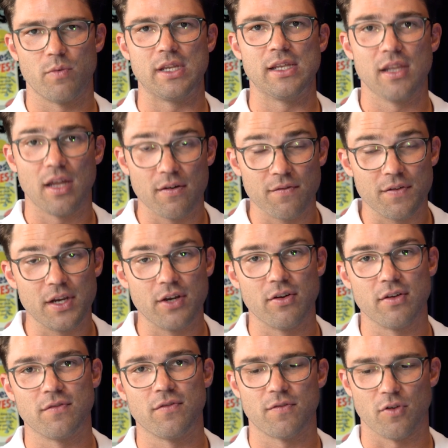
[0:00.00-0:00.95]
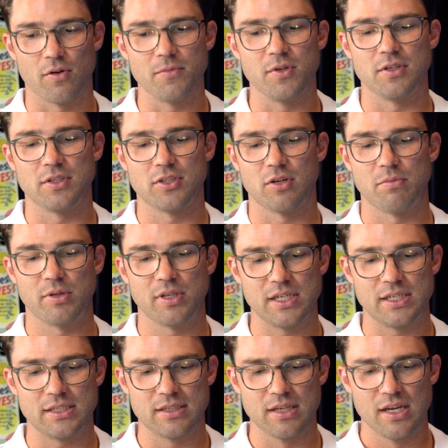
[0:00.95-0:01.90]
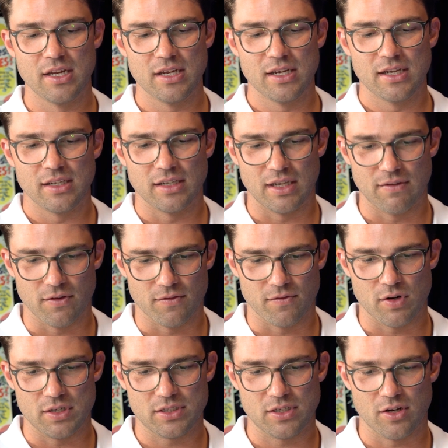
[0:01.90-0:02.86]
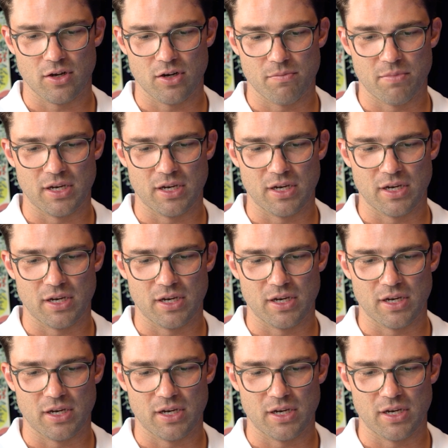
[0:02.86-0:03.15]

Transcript: We love hearing from you, so please leave a voice note.